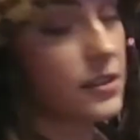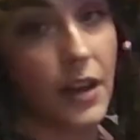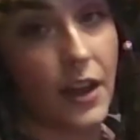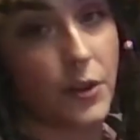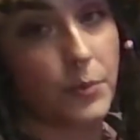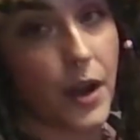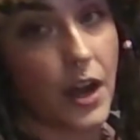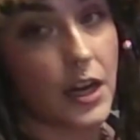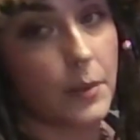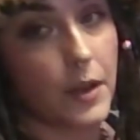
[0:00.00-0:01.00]
on the
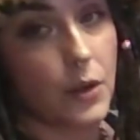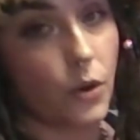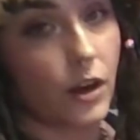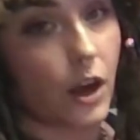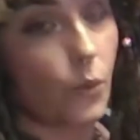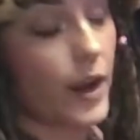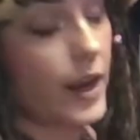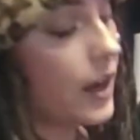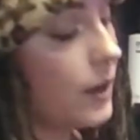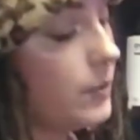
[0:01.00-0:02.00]
bottom and work our way
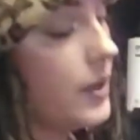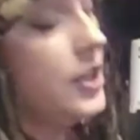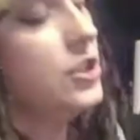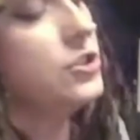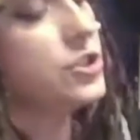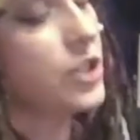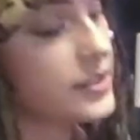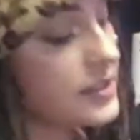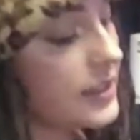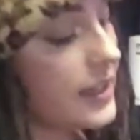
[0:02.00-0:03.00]
up
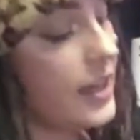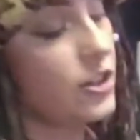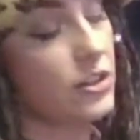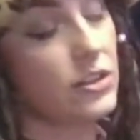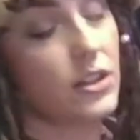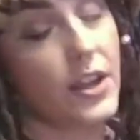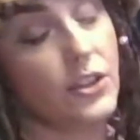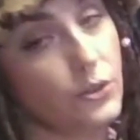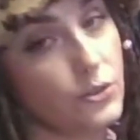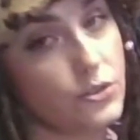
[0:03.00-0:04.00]
just to get your client
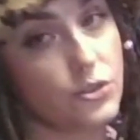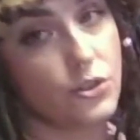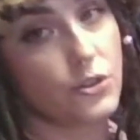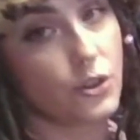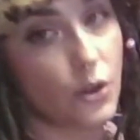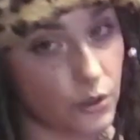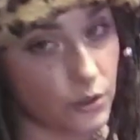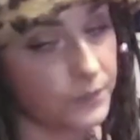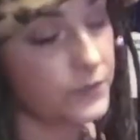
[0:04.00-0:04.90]
used to the cold.